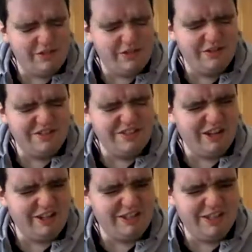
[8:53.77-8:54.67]
no, I
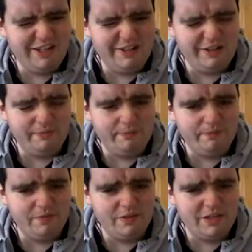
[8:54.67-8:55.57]
think
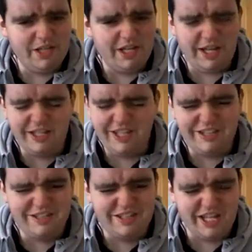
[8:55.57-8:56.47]
I tasted
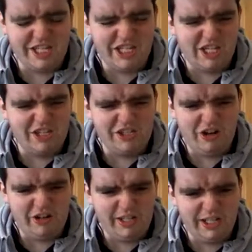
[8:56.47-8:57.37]
that years ago and I
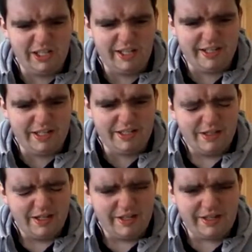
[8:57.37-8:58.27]
didn't like it.
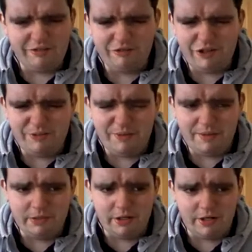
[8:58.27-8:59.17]
I can't really
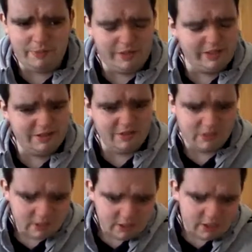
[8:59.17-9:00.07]
remember though. I might
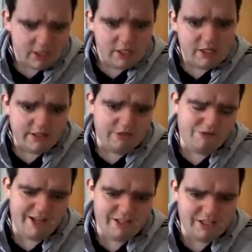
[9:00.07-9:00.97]
give
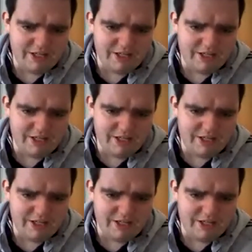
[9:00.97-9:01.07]
that